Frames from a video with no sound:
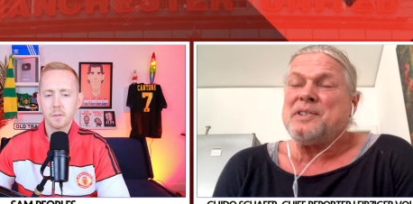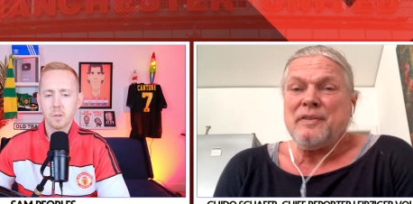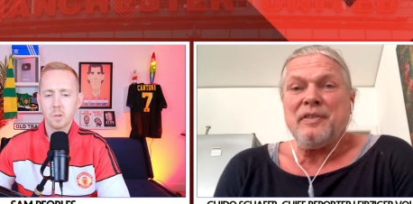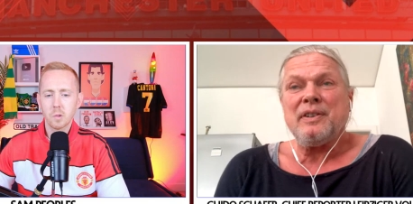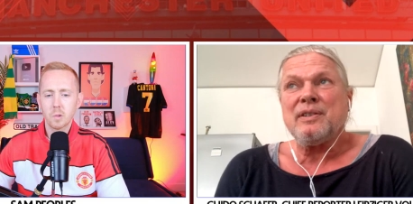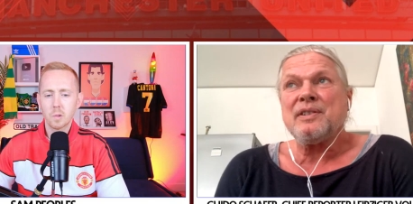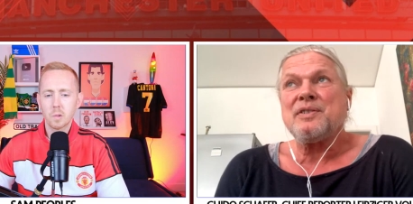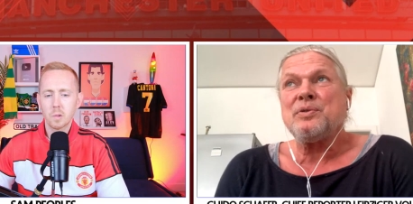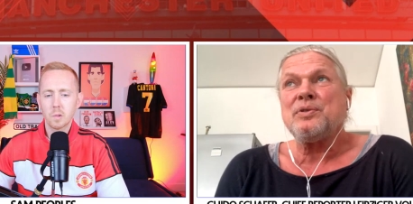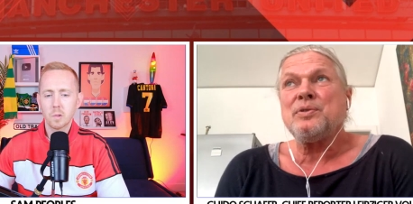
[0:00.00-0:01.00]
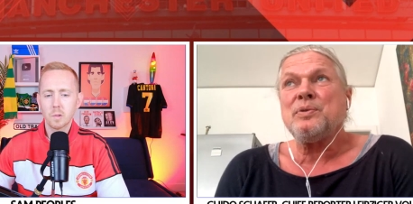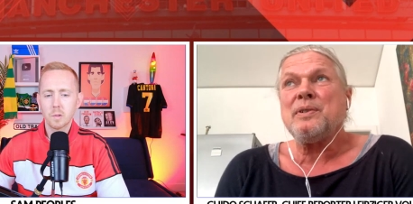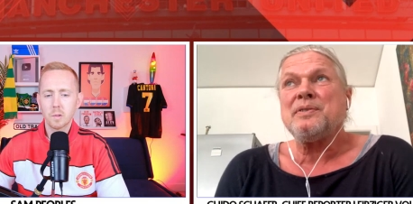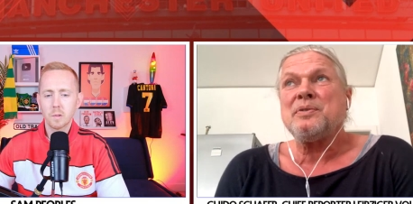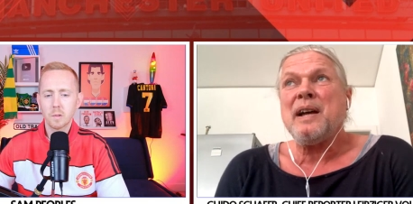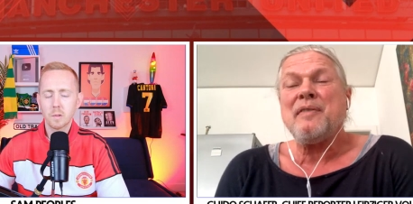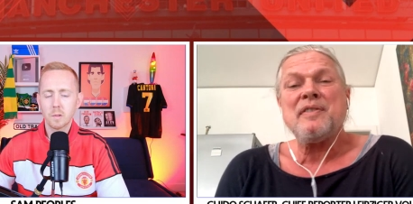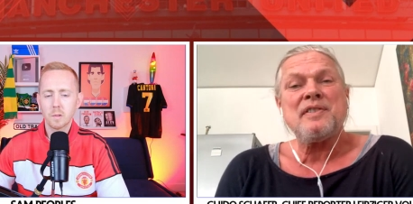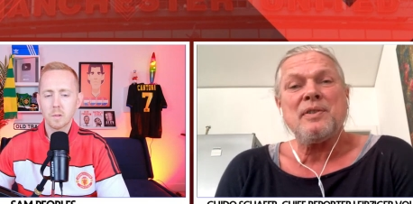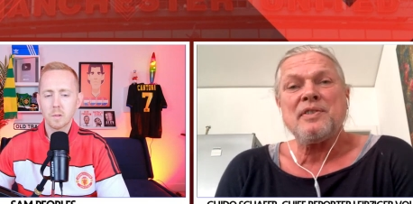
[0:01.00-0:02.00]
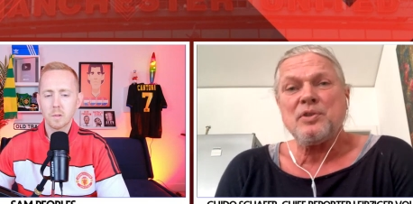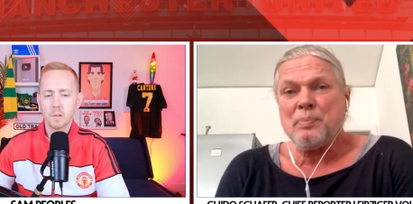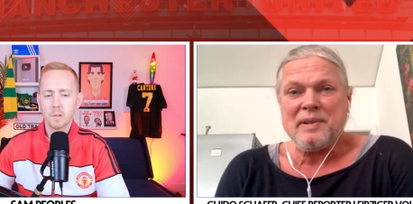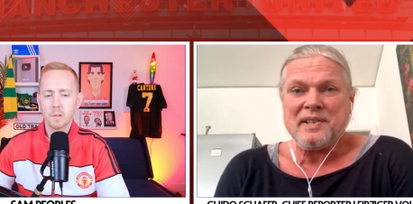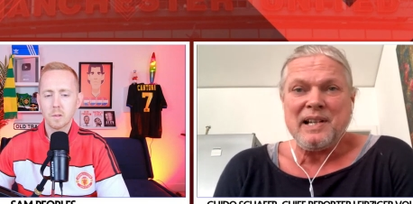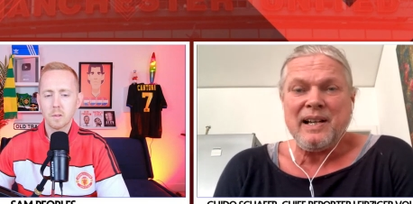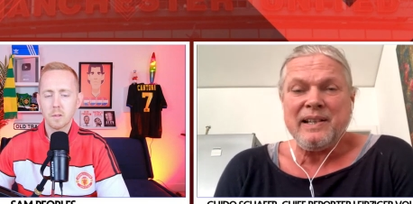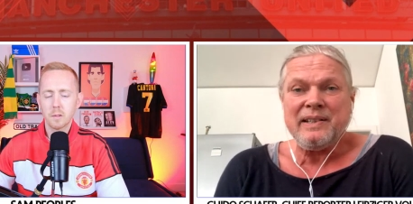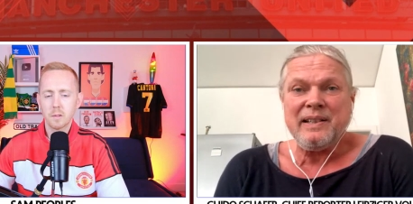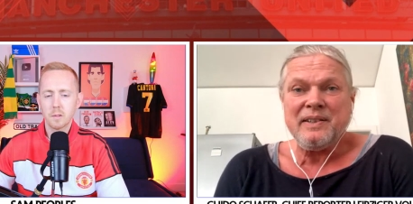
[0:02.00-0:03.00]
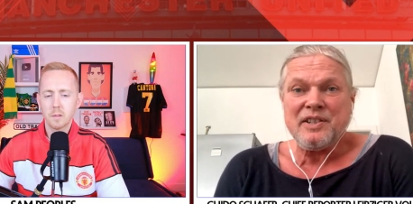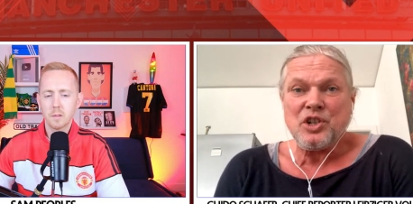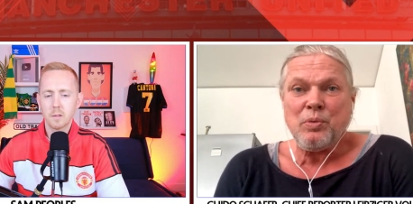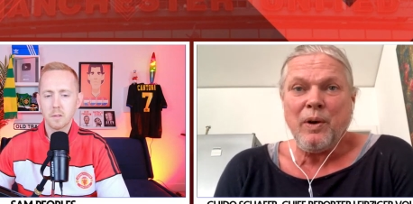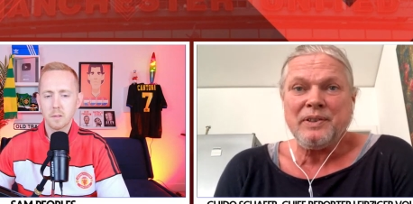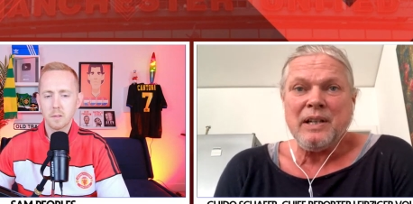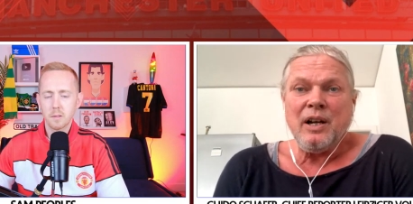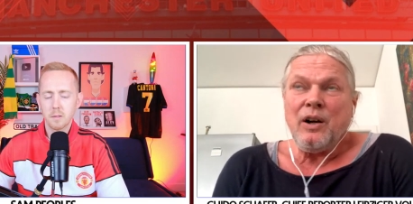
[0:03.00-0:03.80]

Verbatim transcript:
Speaker 1: difficult to to to have a, a superstar in in the squad.